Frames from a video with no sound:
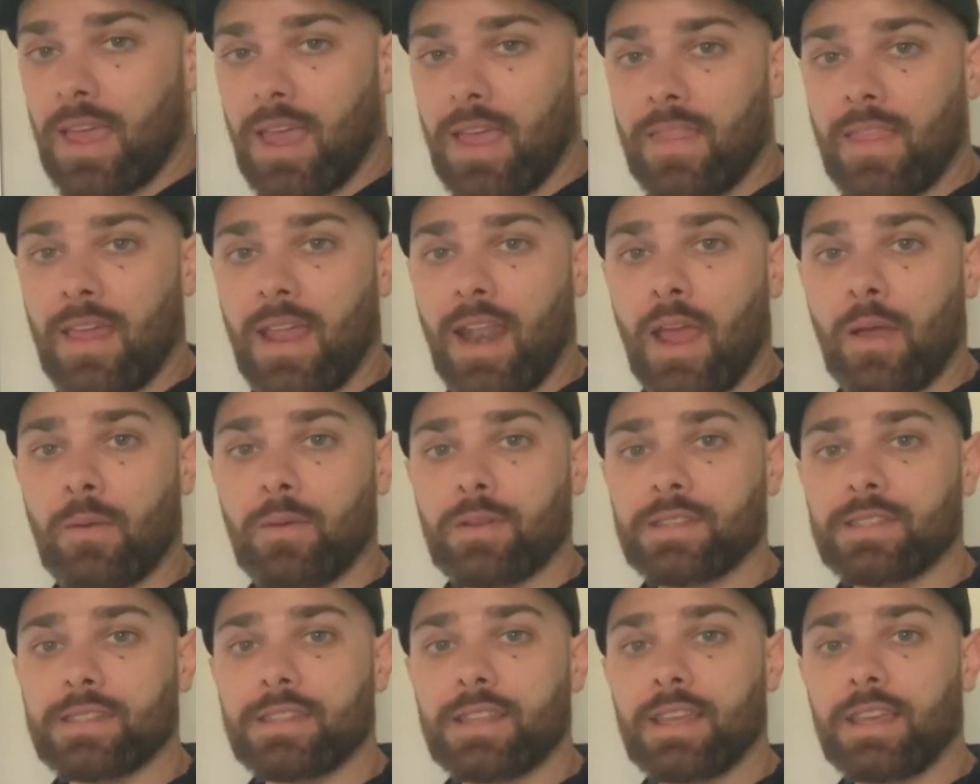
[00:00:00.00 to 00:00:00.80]
And then I
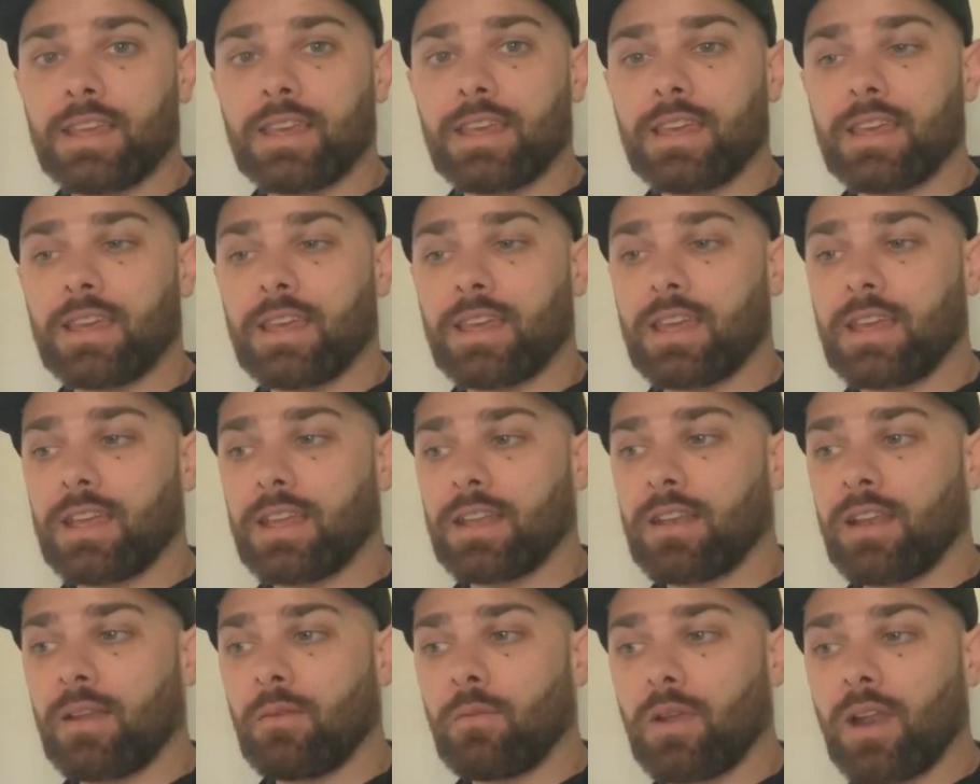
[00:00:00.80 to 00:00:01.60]
was
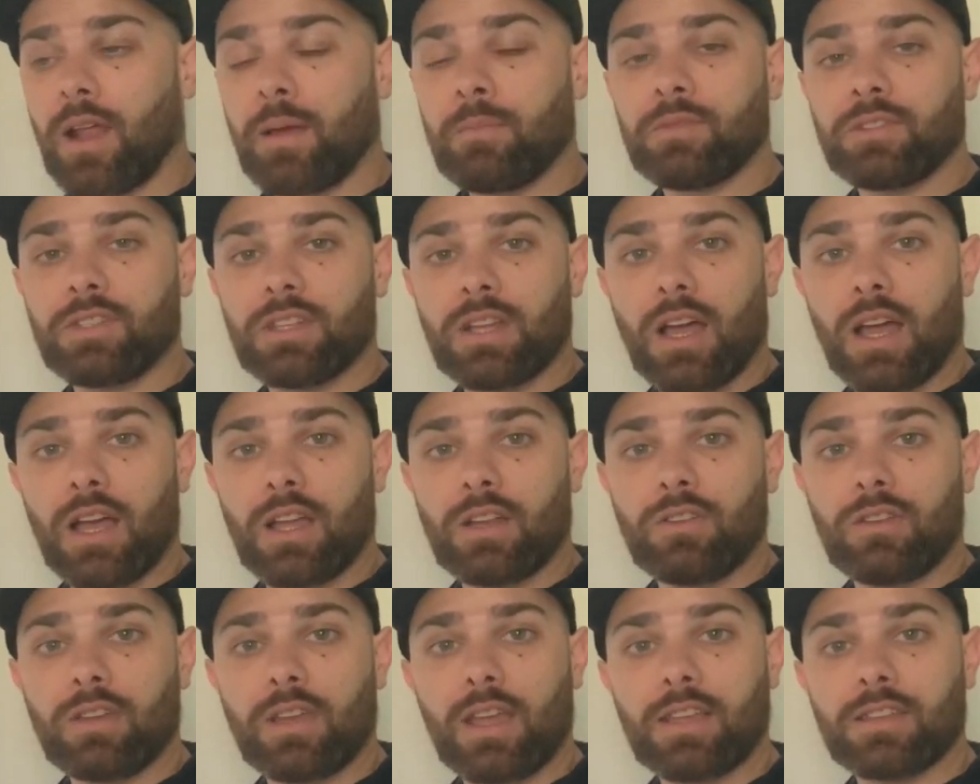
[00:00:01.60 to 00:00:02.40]
thinking when I'm done,
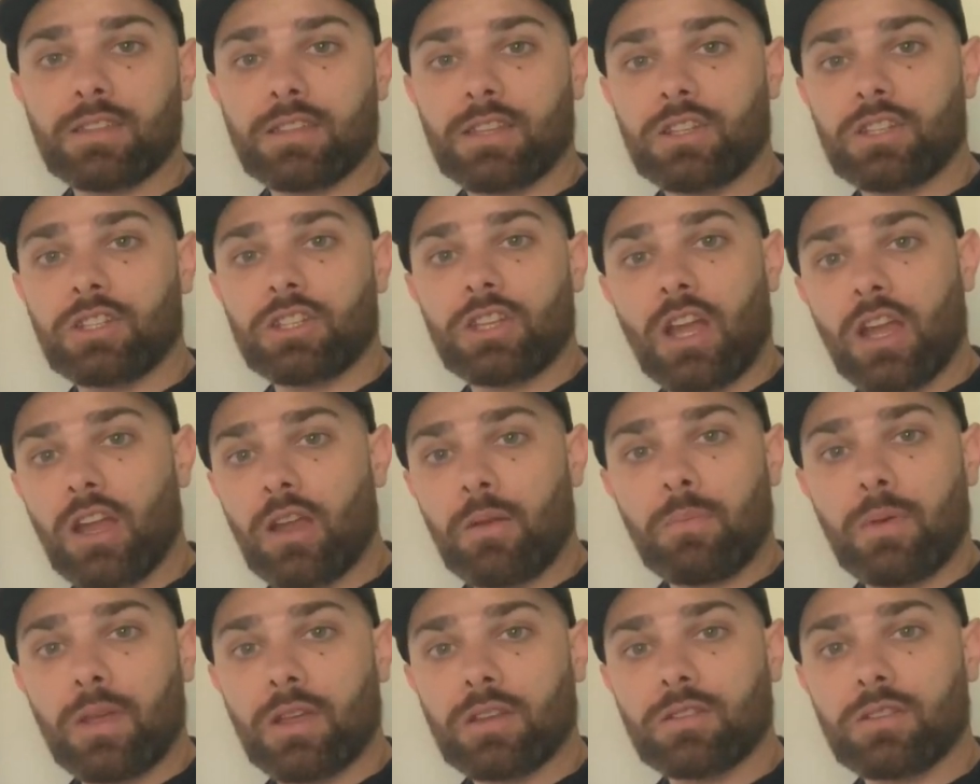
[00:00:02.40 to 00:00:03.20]
you guys can share your
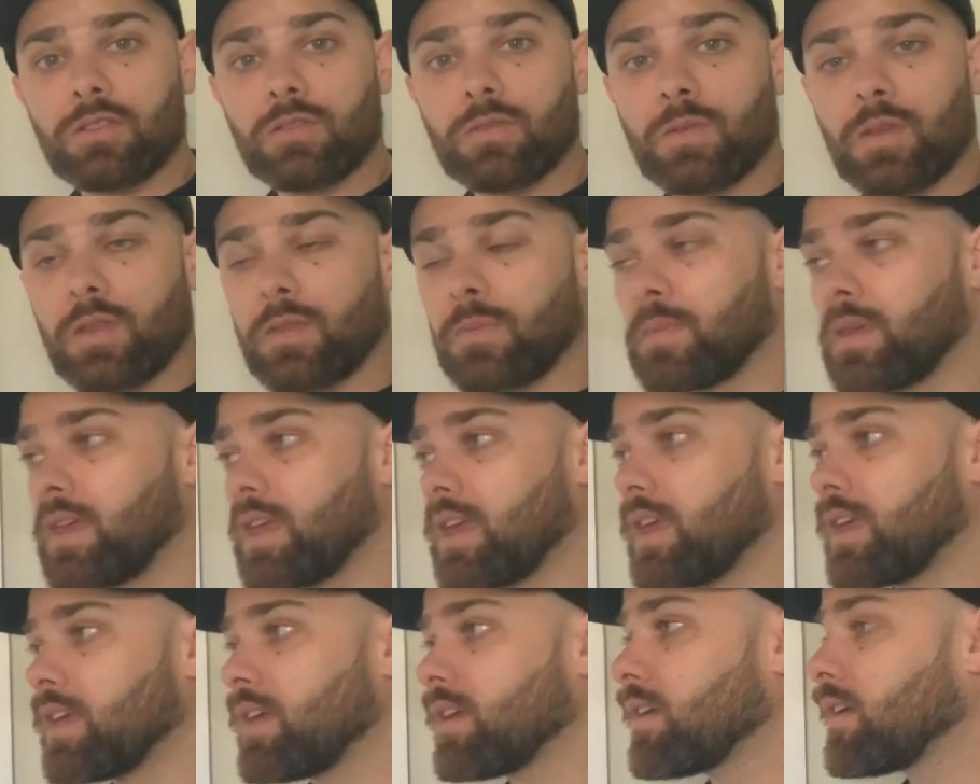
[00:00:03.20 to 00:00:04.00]
pictures with
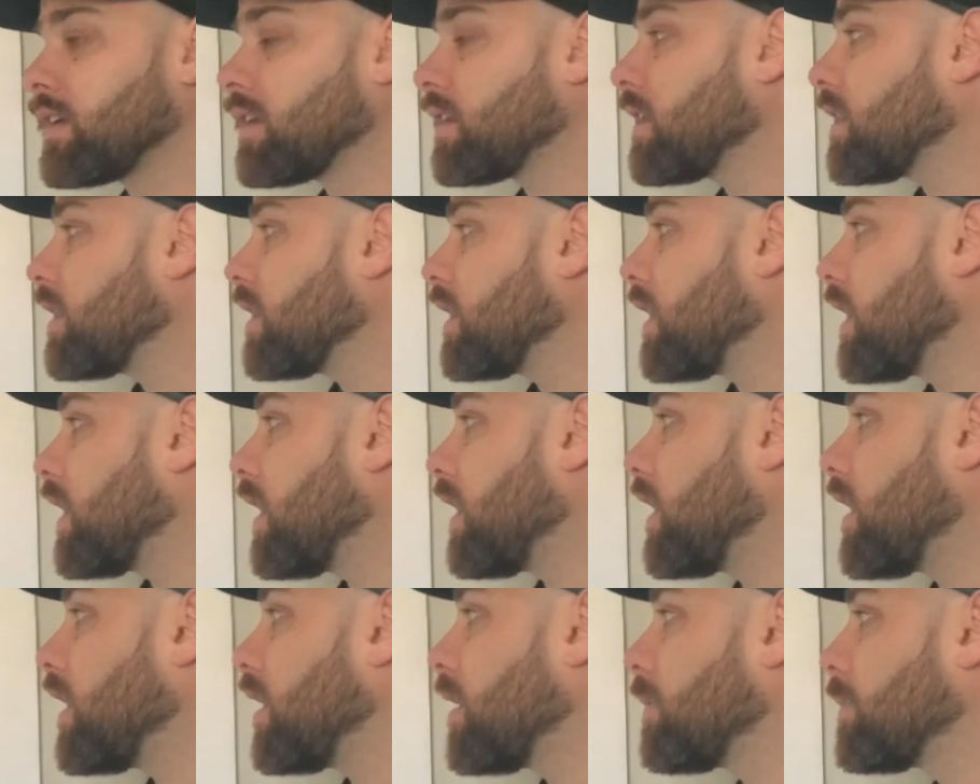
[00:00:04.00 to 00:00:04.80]
me
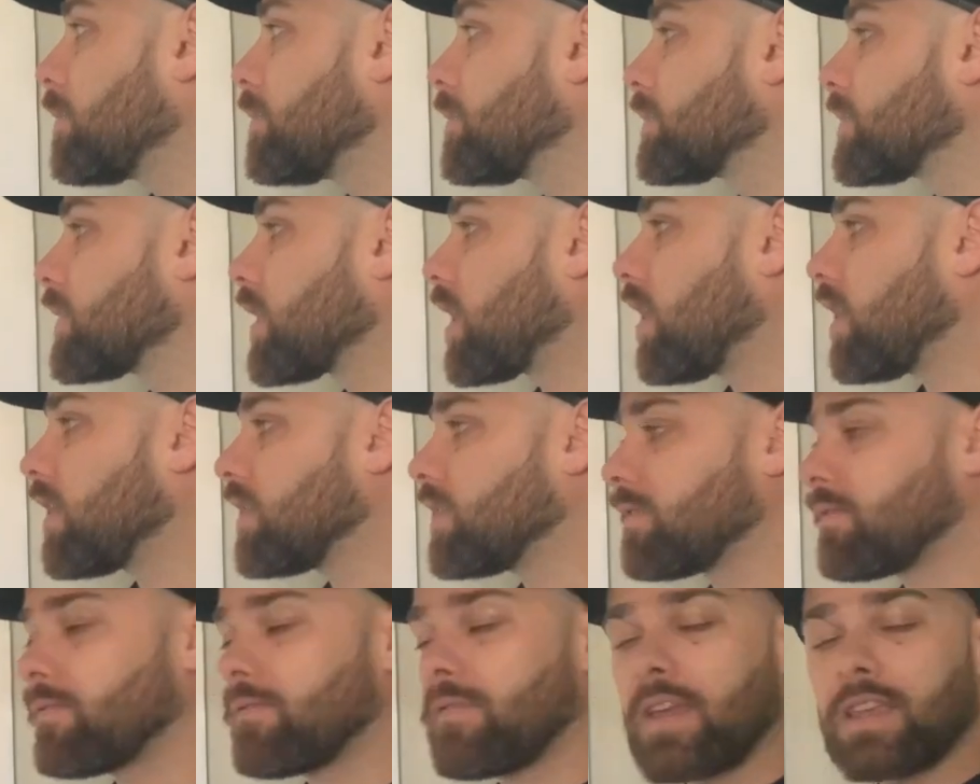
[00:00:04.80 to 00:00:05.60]

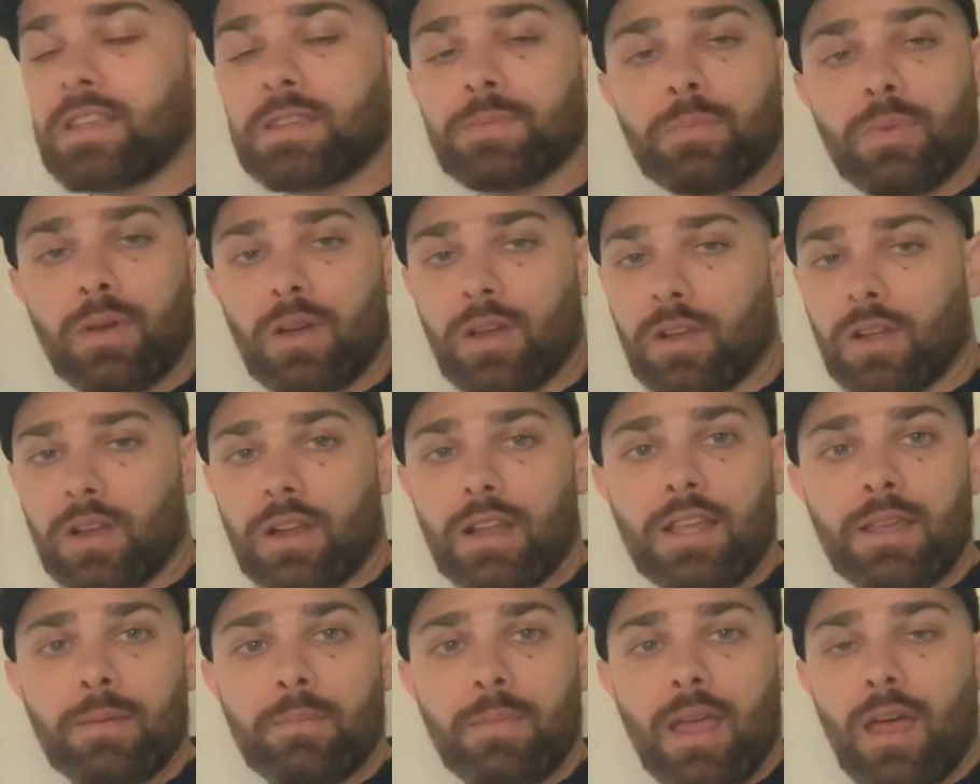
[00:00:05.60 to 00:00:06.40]
on Facebook or
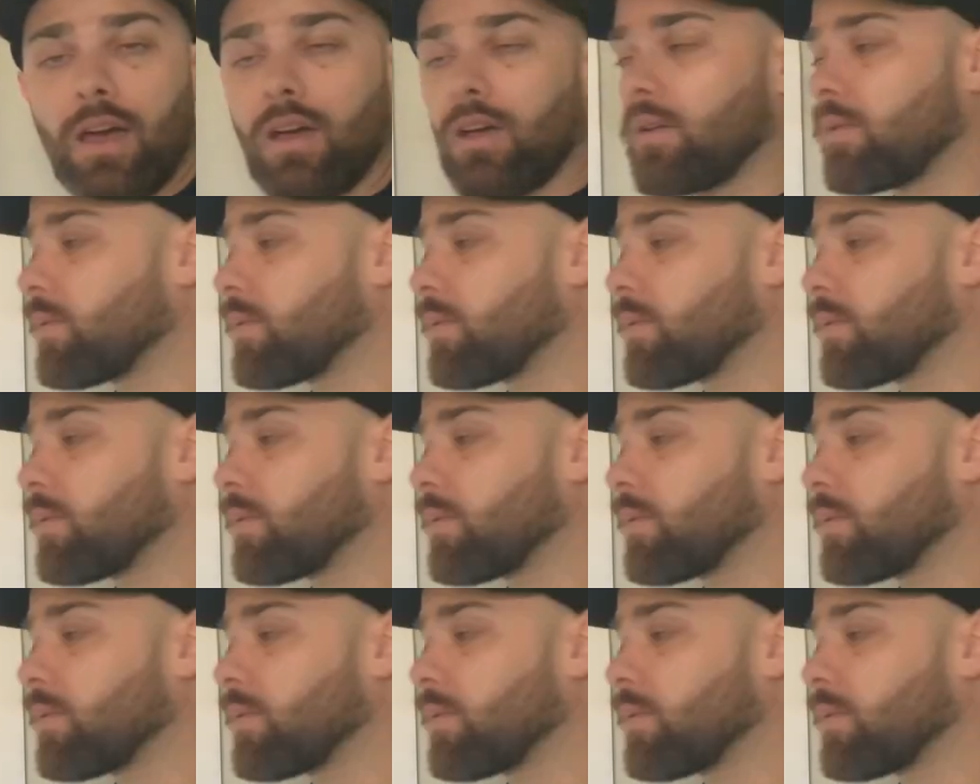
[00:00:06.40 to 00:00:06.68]
email or